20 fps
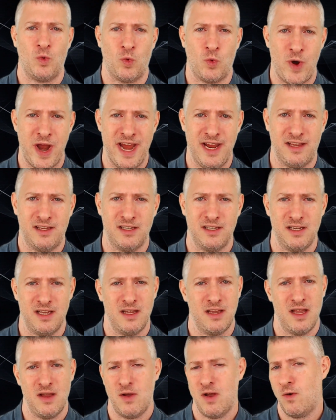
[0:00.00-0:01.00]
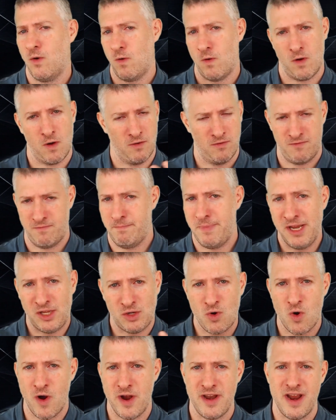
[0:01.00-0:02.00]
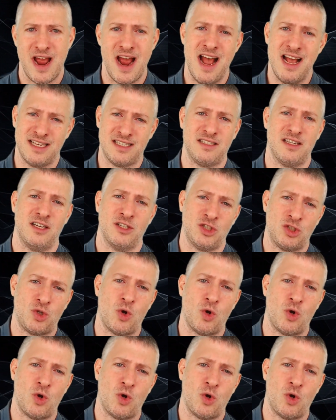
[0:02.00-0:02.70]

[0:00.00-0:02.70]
rate of Bitcoin as a